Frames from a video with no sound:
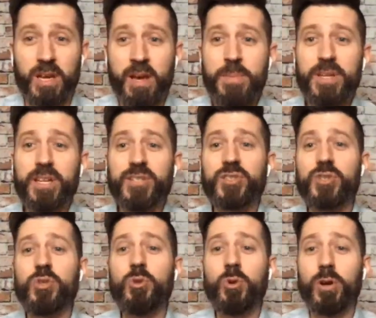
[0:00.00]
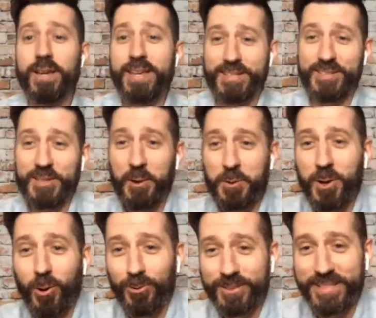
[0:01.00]
Because it's so
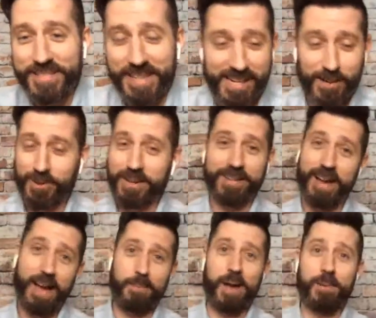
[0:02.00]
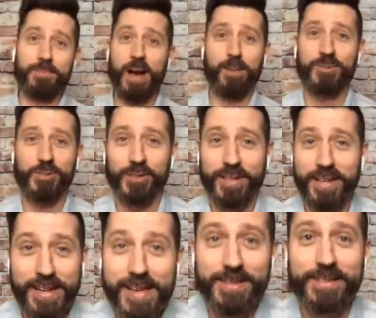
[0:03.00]
cold in January. I'm sure it
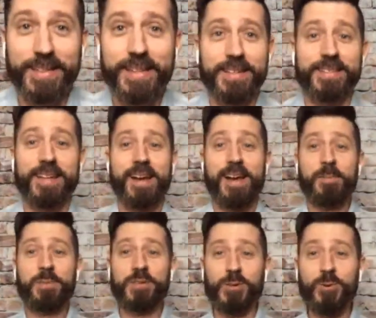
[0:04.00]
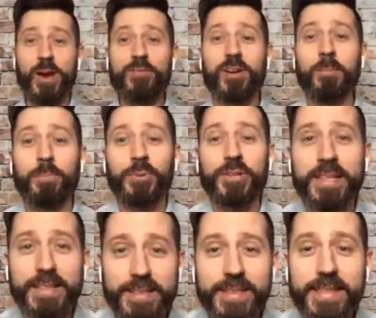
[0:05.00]
is. But you have
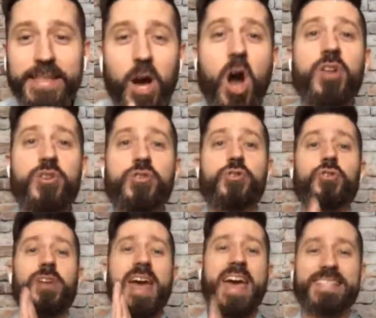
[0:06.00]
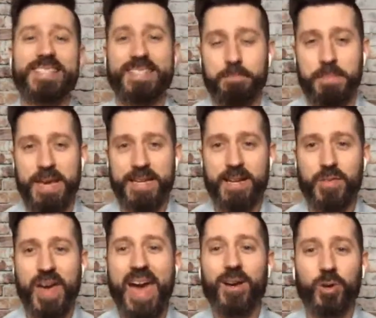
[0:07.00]
completely underestimated
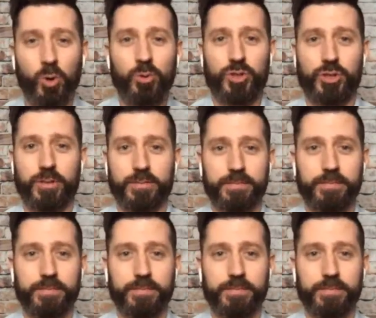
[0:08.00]
that culture.